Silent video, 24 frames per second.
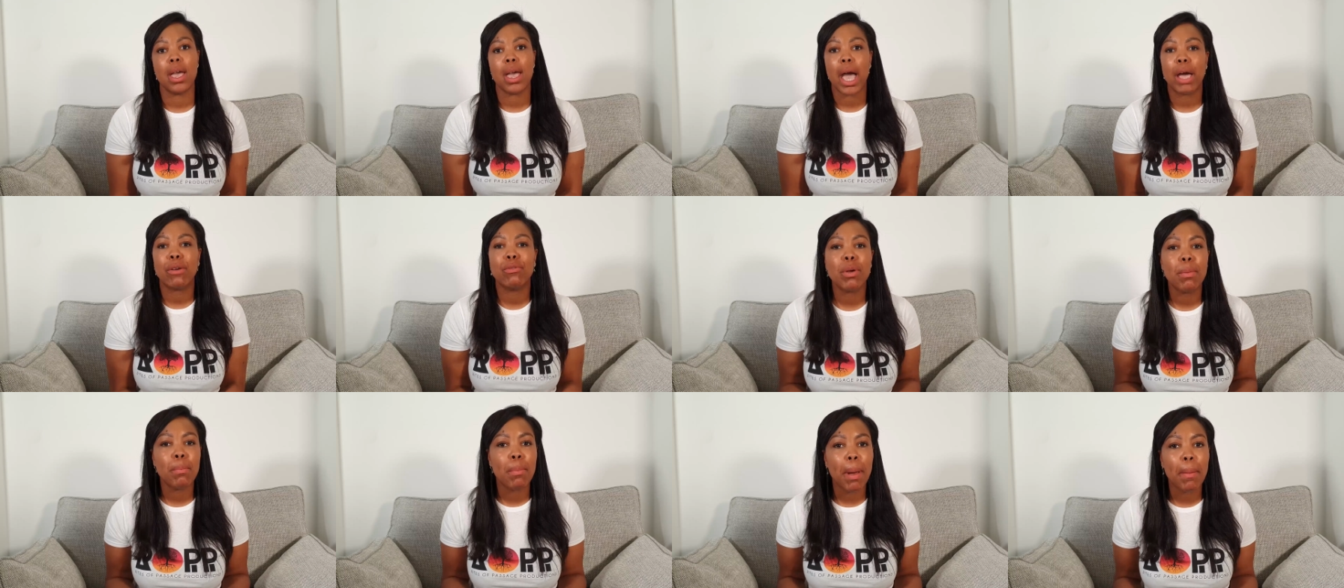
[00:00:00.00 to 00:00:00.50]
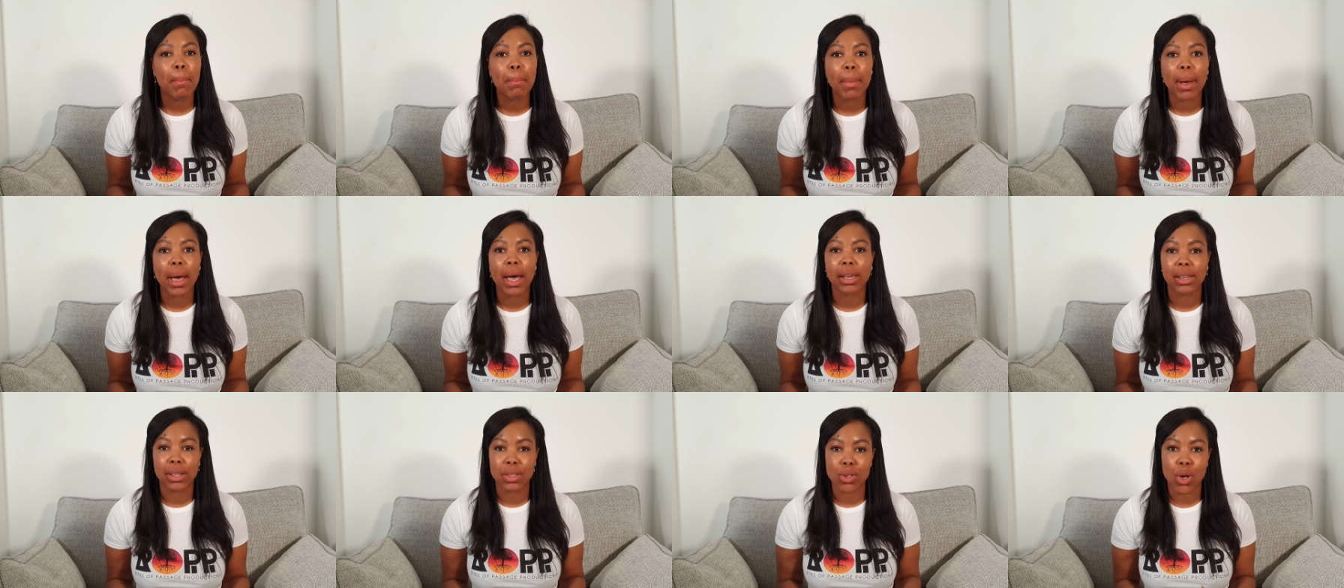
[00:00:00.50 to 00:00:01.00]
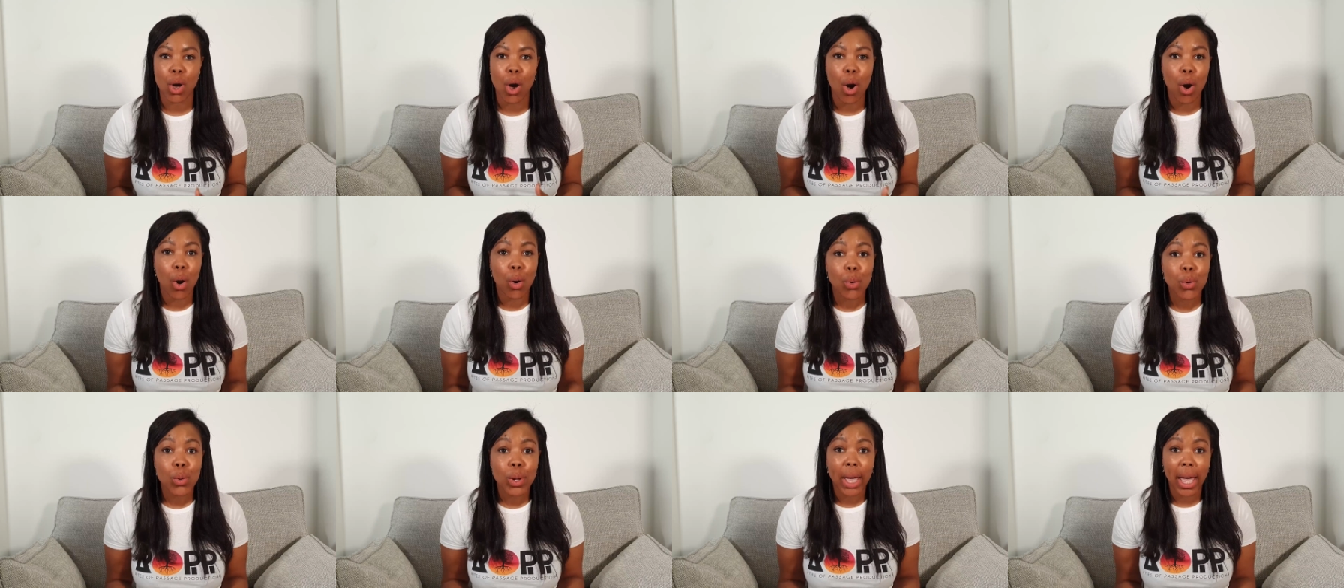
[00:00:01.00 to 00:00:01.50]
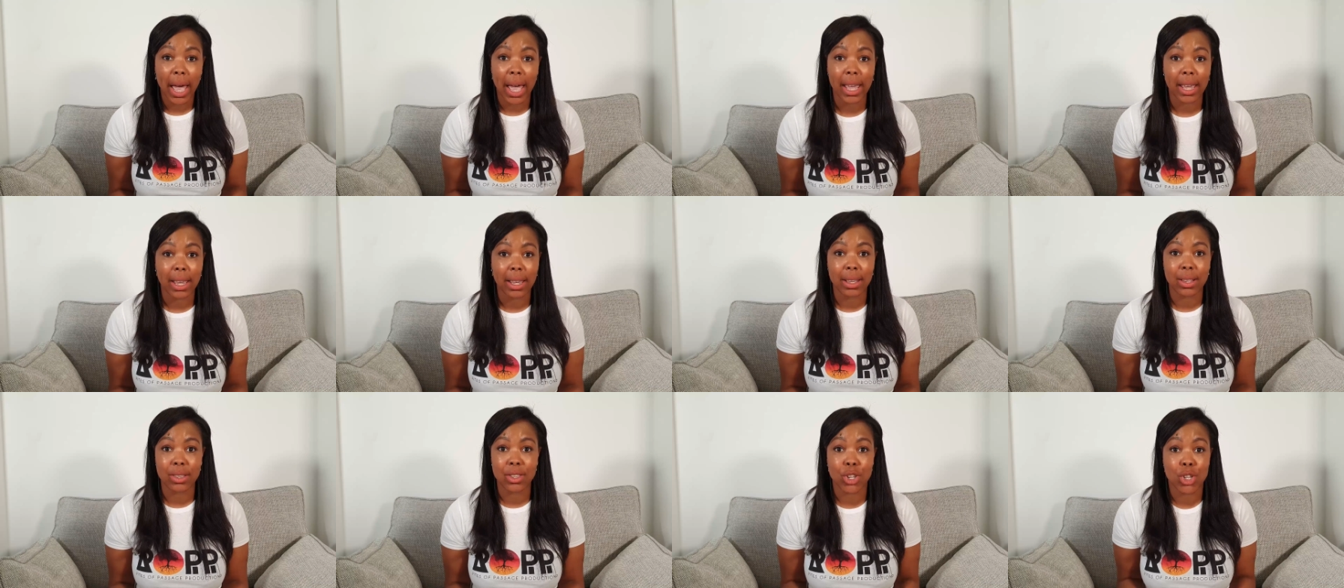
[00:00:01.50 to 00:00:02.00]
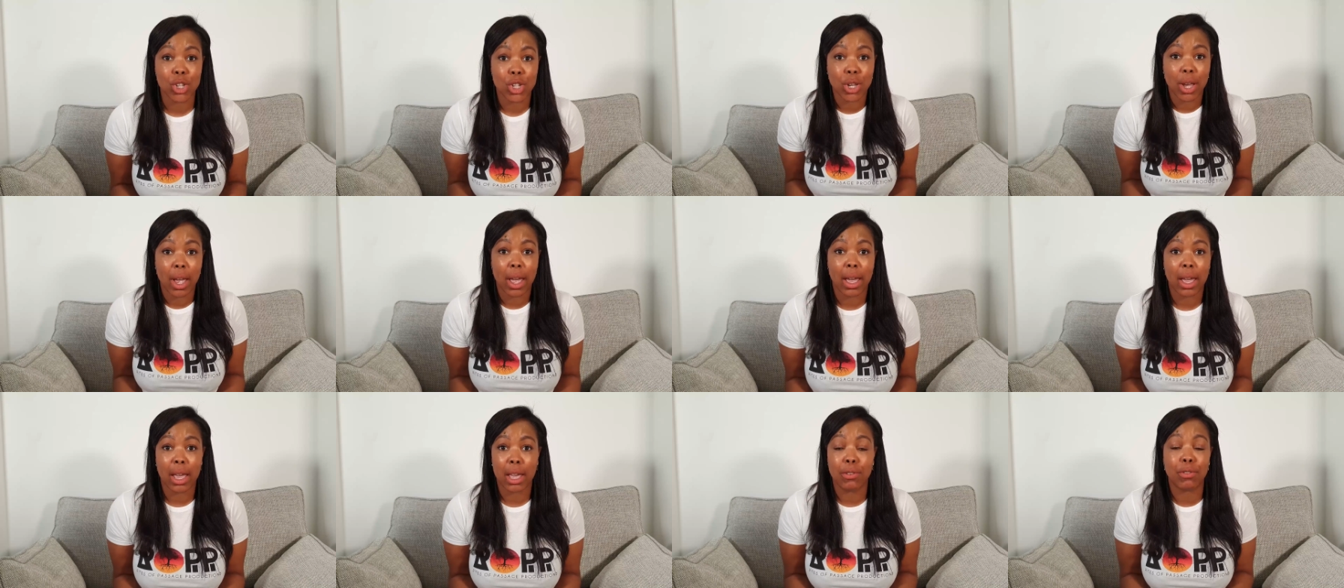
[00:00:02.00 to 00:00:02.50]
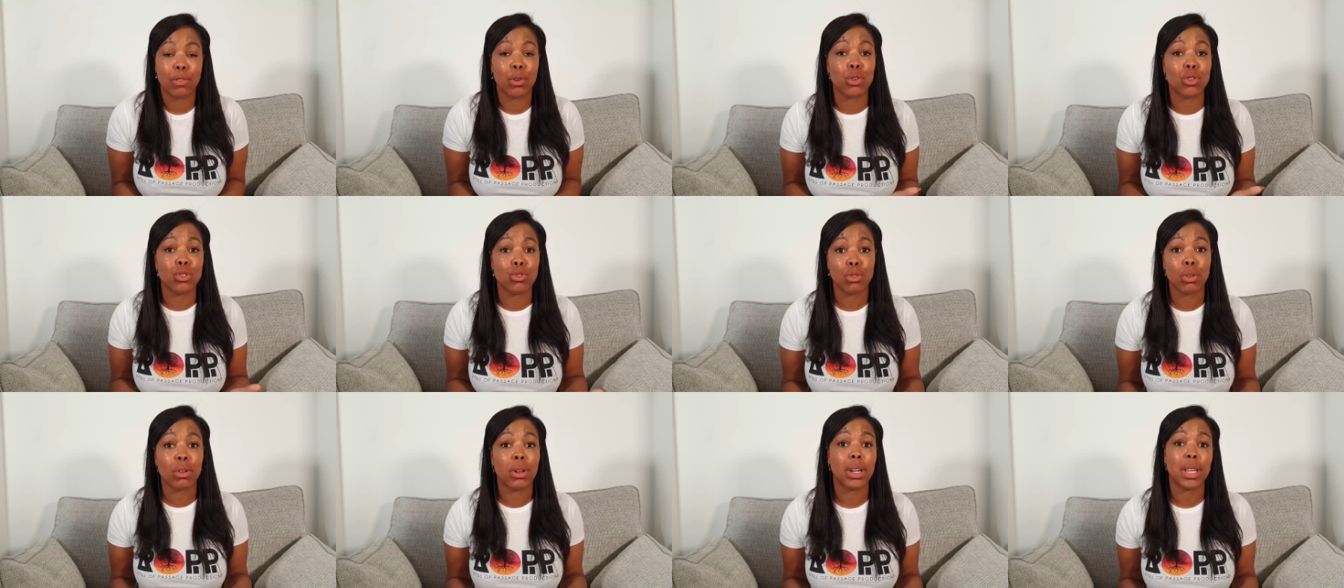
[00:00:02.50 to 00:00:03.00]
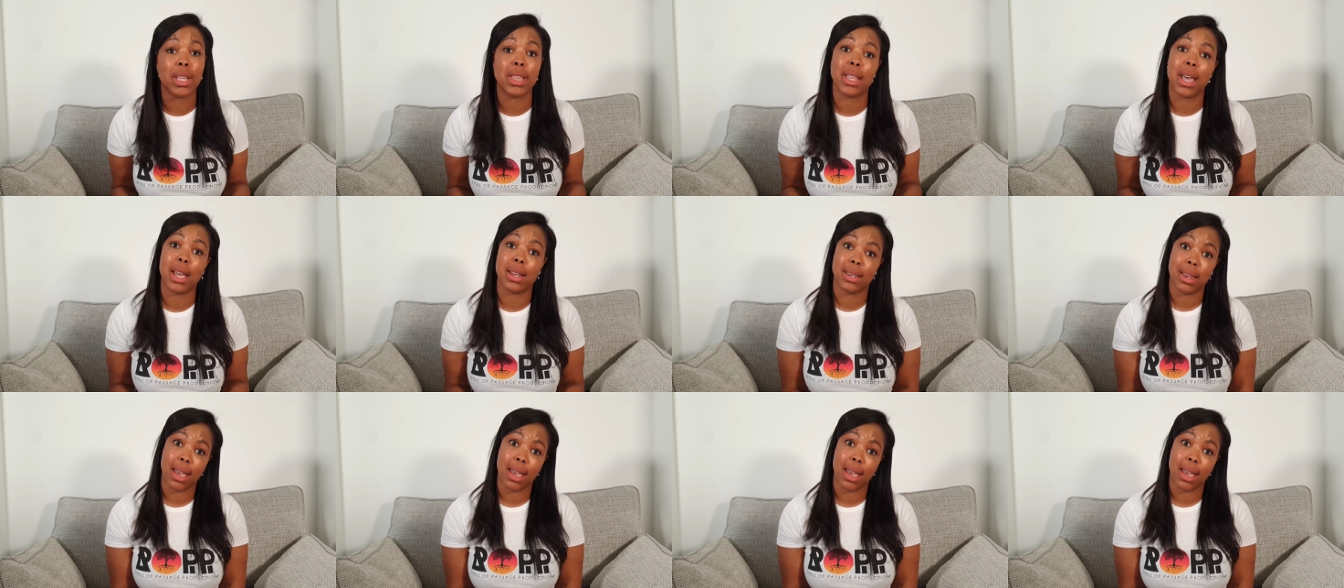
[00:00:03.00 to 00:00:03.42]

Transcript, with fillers: And remember, it's okay to share if you're struggling that